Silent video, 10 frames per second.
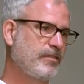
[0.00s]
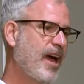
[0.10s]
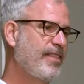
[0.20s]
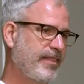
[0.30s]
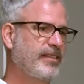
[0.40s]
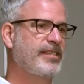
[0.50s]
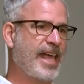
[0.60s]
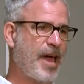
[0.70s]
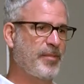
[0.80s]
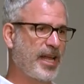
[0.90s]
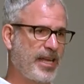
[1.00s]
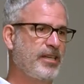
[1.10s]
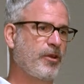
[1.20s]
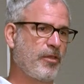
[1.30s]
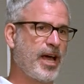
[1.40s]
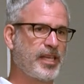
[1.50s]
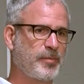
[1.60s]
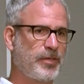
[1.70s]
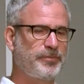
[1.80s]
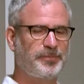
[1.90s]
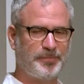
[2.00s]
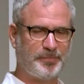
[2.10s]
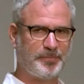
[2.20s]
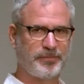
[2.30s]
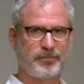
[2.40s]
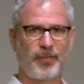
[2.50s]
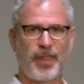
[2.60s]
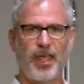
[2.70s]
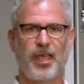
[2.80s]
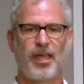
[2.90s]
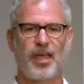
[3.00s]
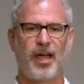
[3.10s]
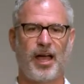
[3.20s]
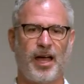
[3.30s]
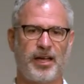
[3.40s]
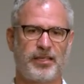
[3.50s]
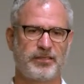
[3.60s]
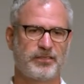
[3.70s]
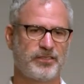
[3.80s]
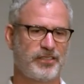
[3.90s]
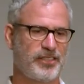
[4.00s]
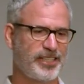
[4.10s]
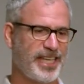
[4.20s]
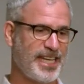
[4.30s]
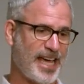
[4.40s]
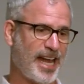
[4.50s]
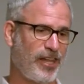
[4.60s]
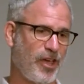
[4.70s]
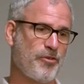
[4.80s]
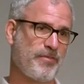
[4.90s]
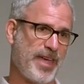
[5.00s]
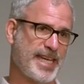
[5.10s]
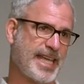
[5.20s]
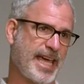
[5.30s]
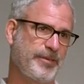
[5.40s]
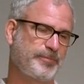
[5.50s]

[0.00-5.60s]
I think this is happening, I need to go to the hospital. Uh, he died alone that day.